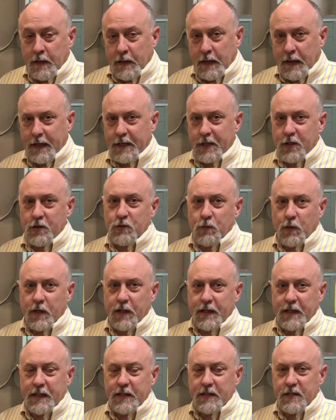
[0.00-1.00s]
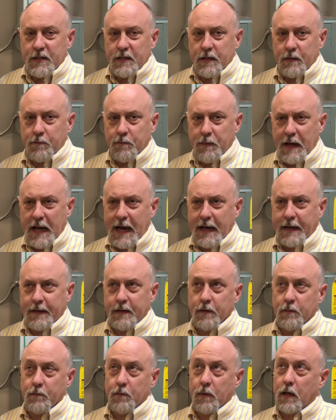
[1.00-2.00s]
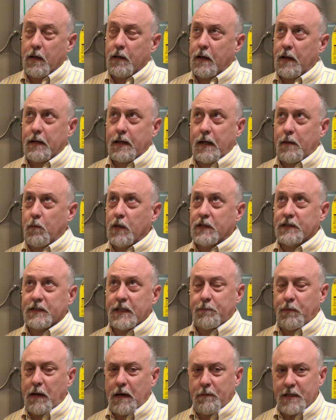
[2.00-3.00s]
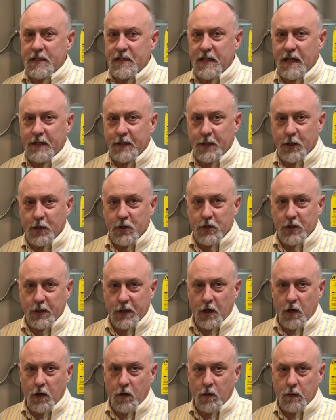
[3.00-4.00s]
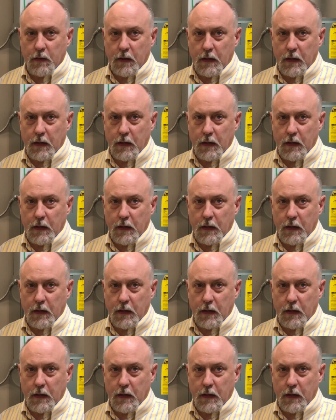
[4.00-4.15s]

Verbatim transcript: I'd used one of these back, I, I wanna say probably 10 years ago.